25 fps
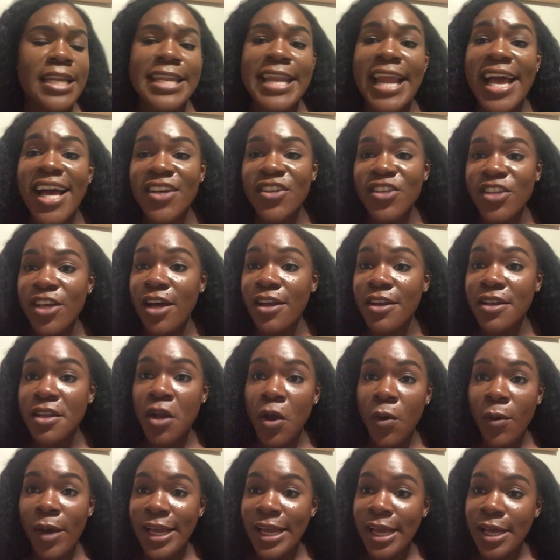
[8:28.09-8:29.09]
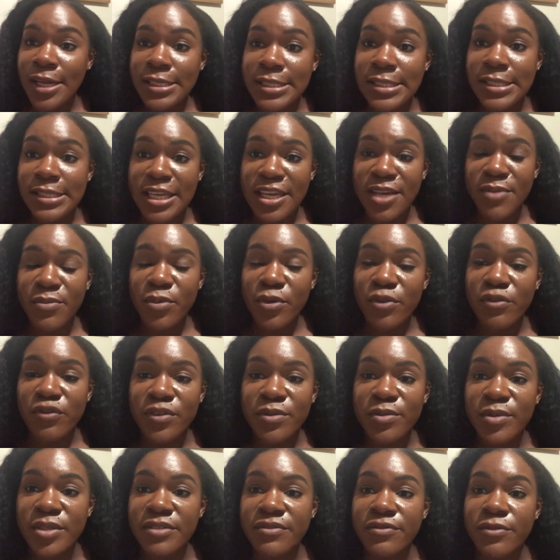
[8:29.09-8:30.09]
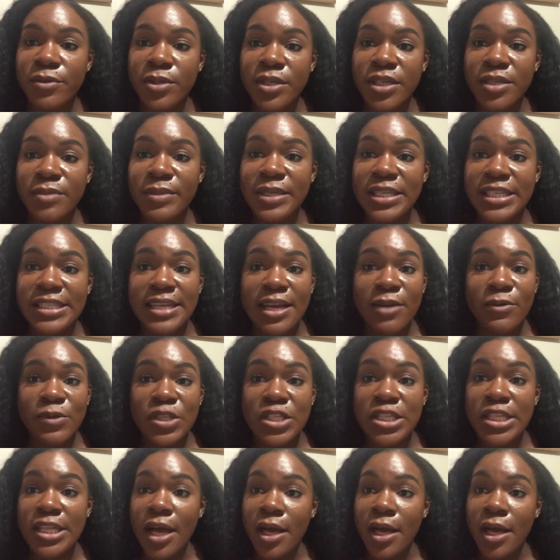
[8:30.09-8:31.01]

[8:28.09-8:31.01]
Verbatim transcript: Now, y'all know I got a sample from Sephora because I was